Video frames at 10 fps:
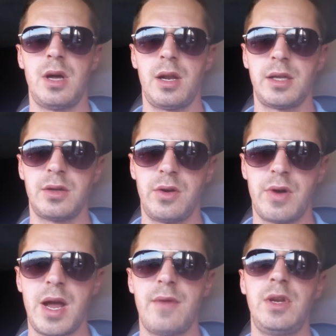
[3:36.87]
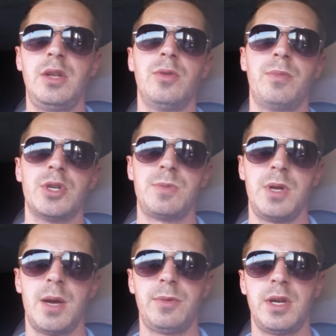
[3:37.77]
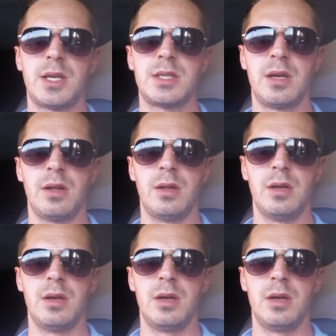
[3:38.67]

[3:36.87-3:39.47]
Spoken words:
I'll get the gravity to push me up the next hill,